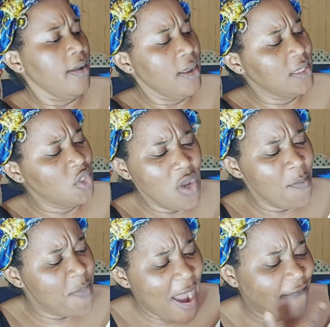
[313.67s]
It's
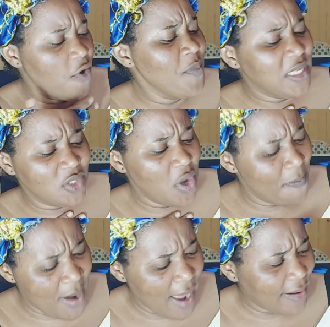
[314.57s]
not bad. For me, it's not a
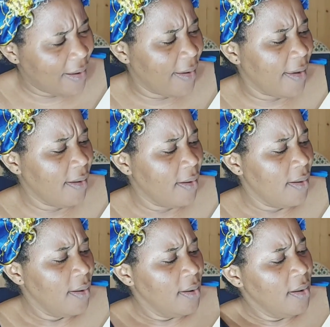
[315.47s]
bad hair.
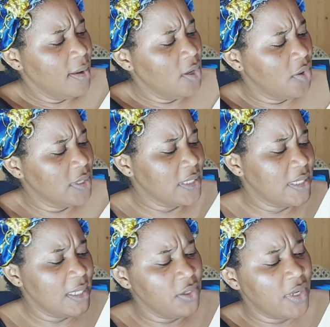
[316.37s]
You
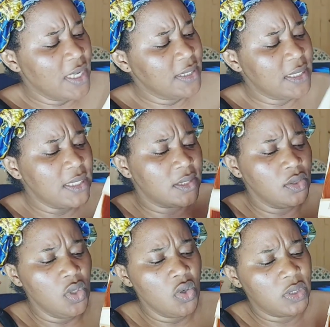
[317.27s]
understand? You can see it's
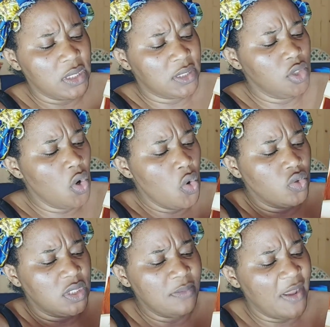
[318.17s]
not
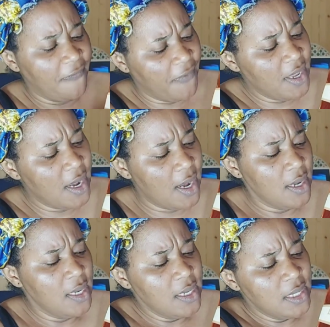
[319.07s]
holding my finger.
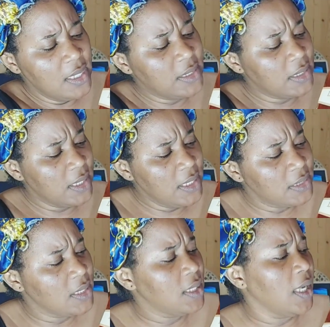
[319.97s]
It's
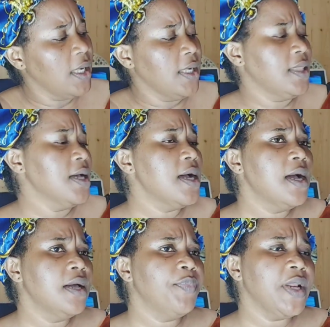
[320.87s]
easy.
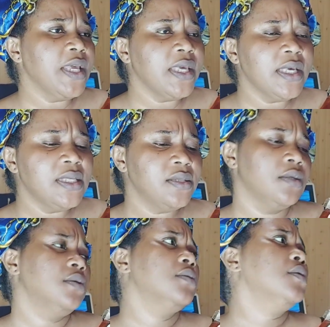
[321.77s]
Ethan, please.
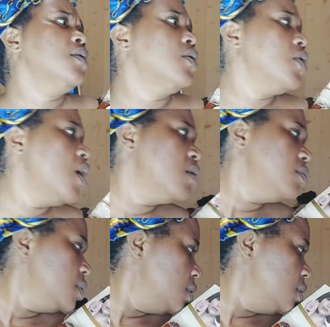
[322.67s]
Come